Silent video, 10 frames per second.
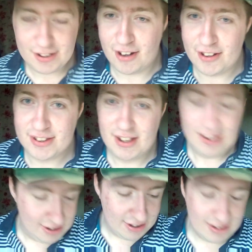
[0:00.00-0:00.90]
guys,
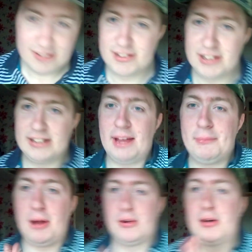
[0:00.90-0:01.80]
let me
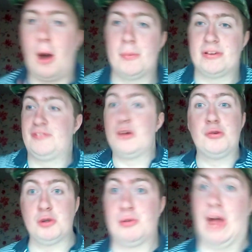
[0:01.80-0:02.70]
know in the comments if you
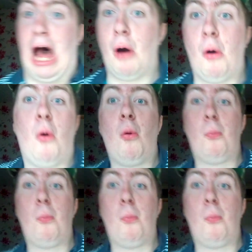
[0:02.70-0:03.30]
do that, or